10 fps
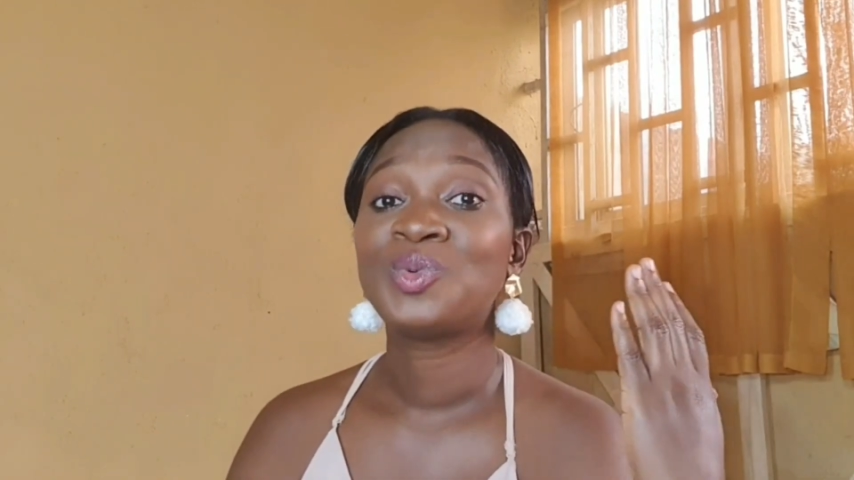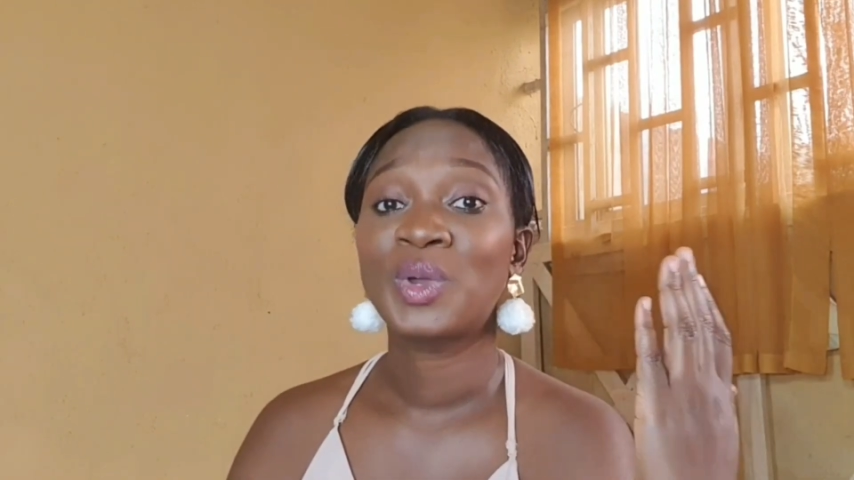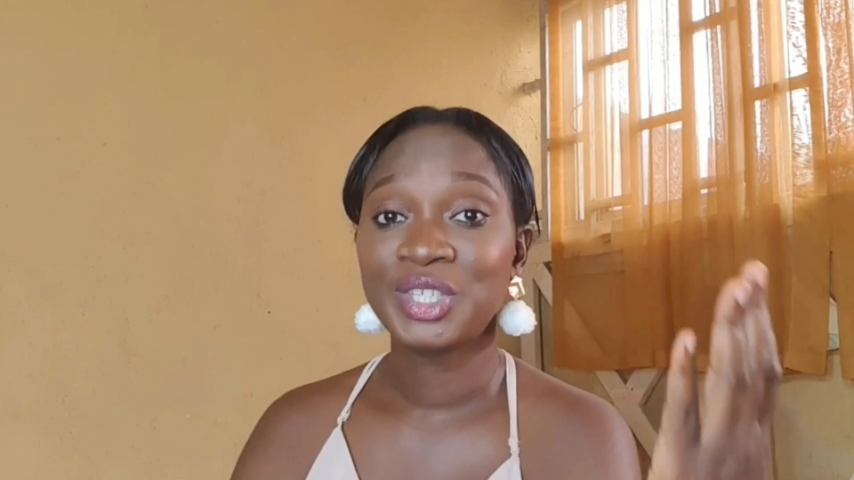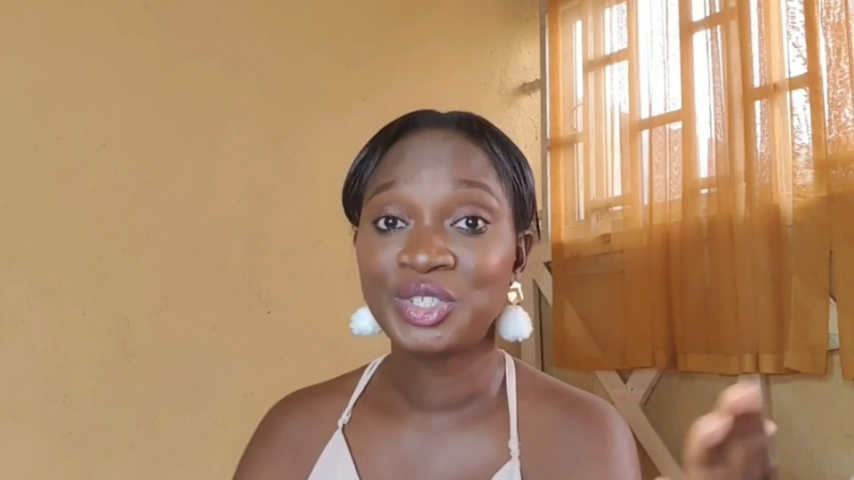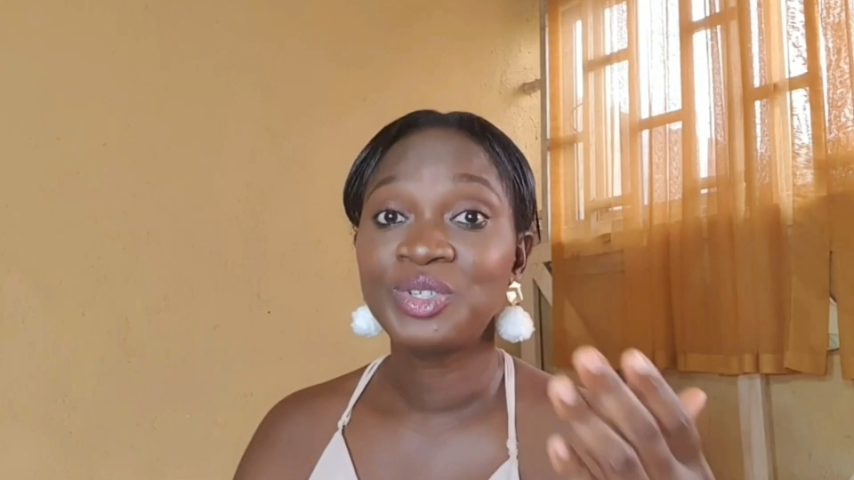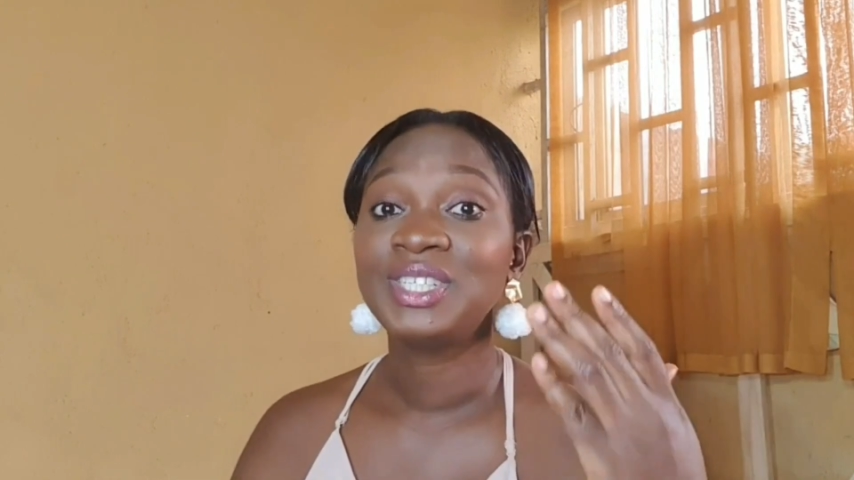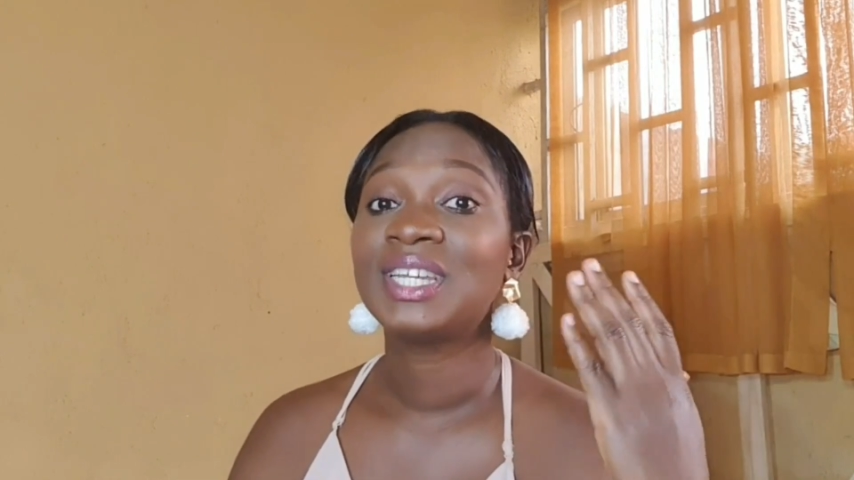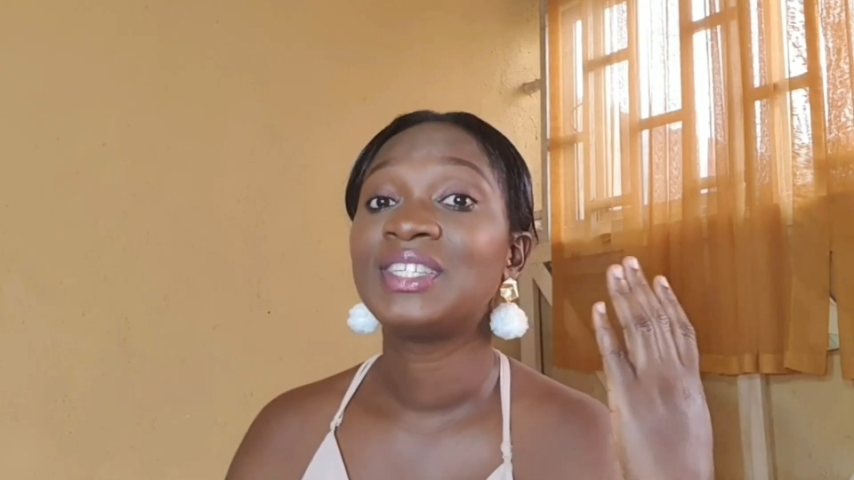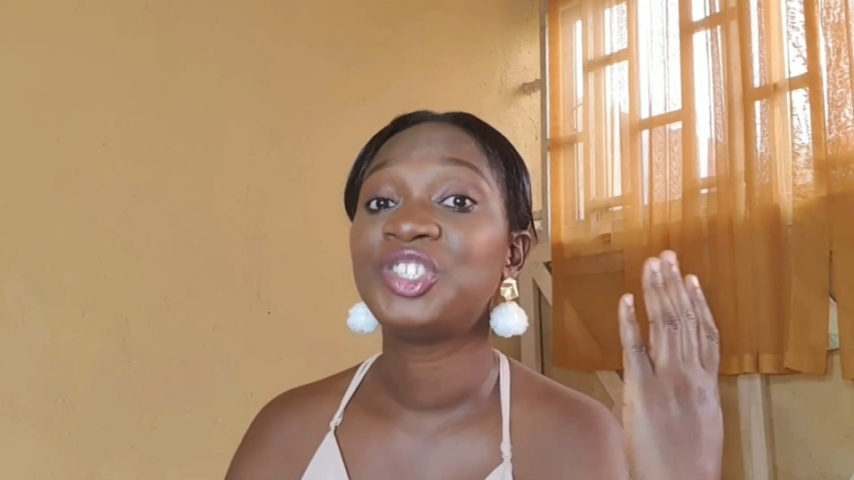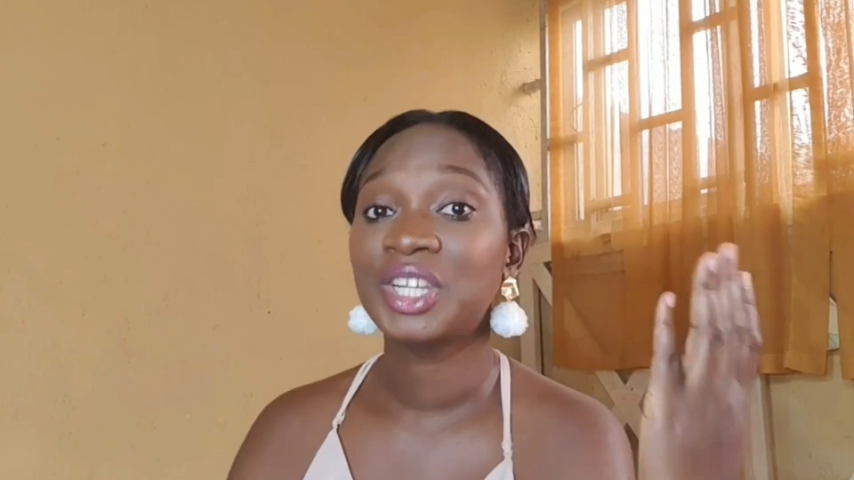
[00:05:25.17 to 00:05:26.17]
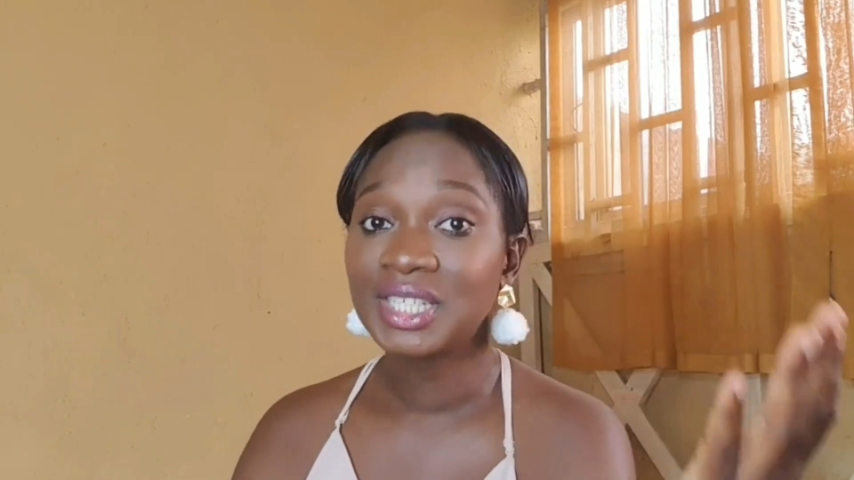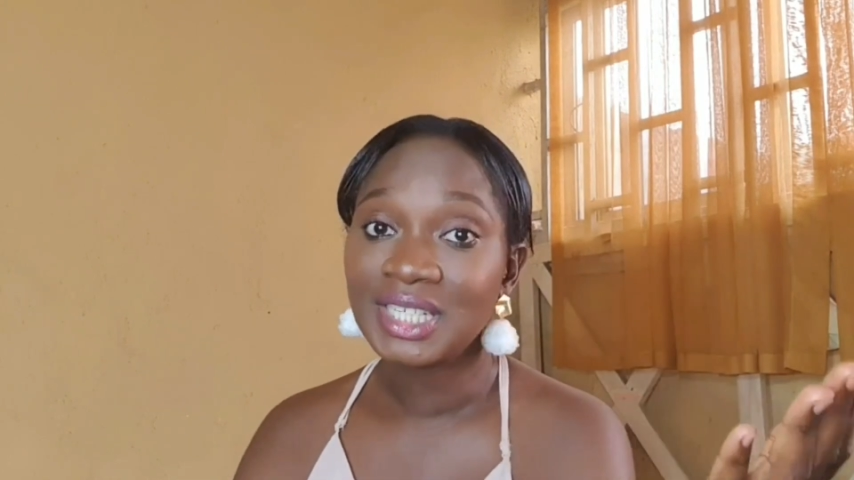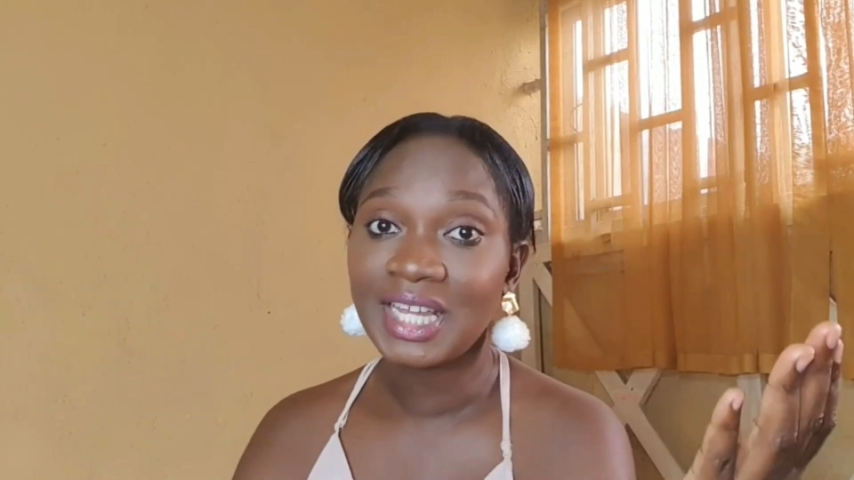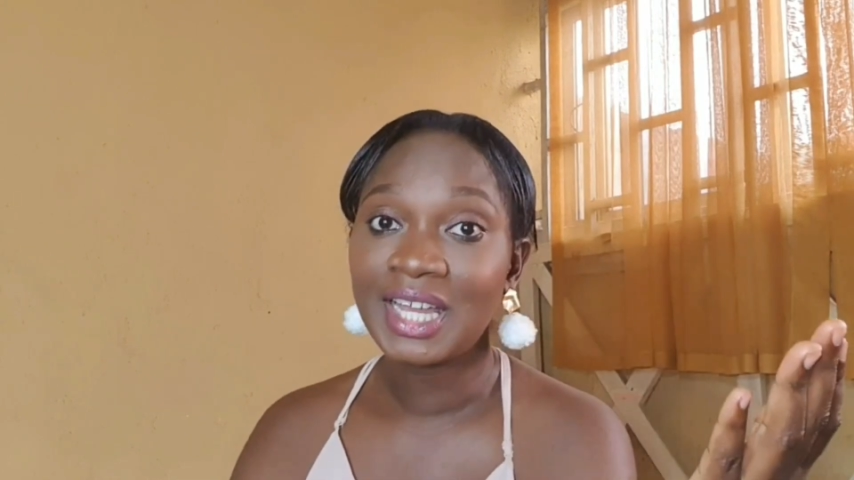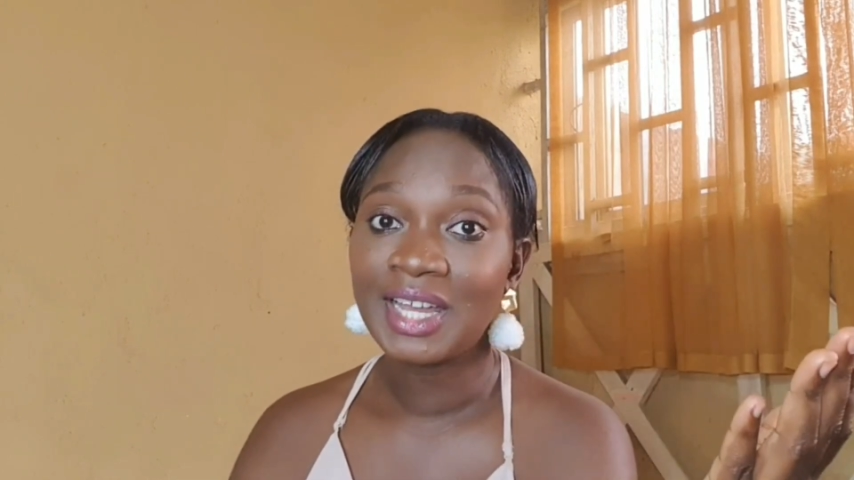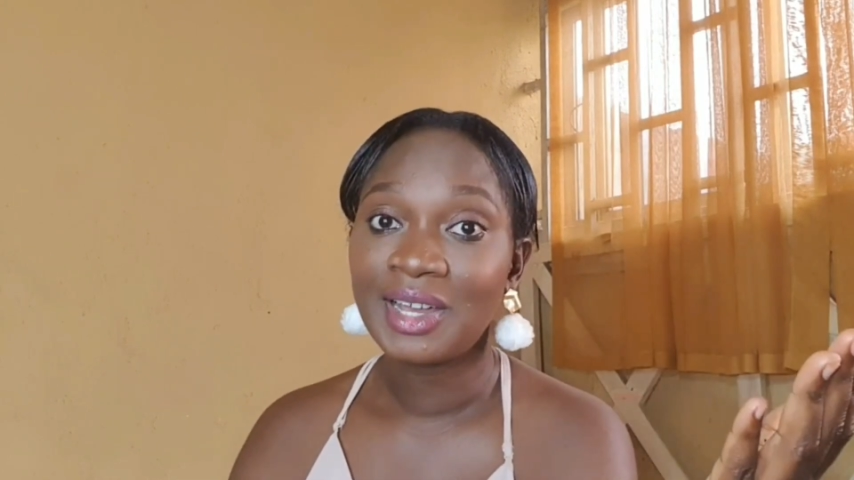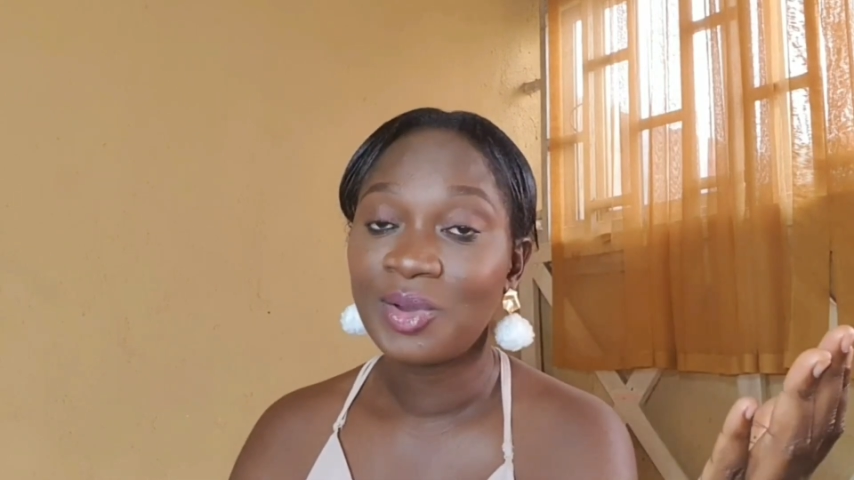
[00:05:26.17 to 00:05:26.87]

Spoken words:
question their gender